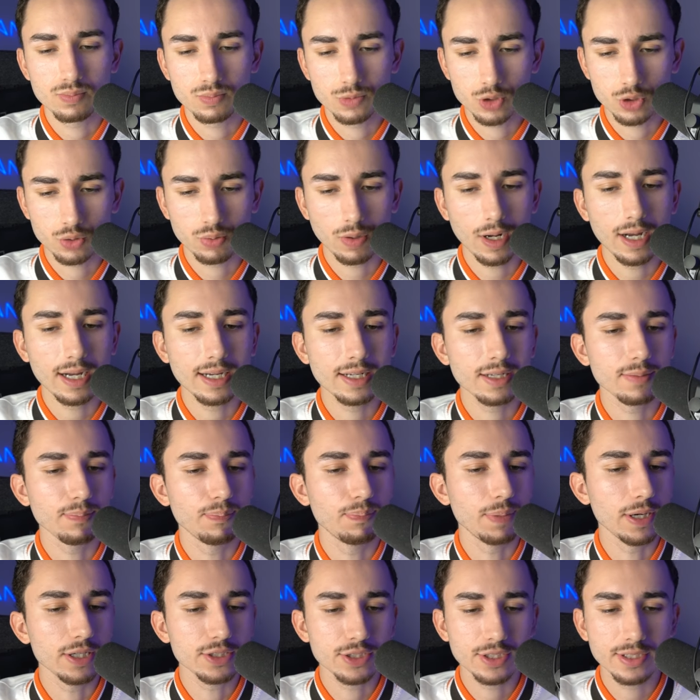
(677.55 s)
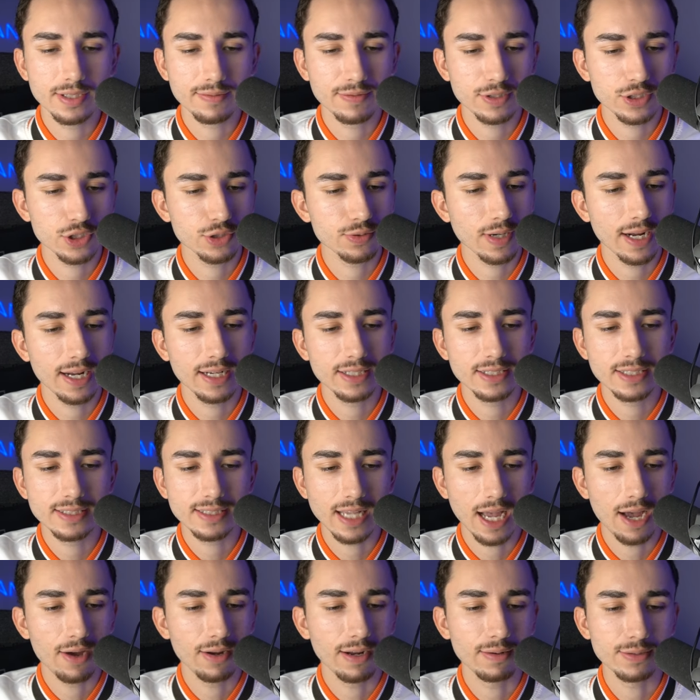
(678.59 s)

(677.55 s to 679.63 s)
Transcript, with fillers: tried a bunch of different strategies out.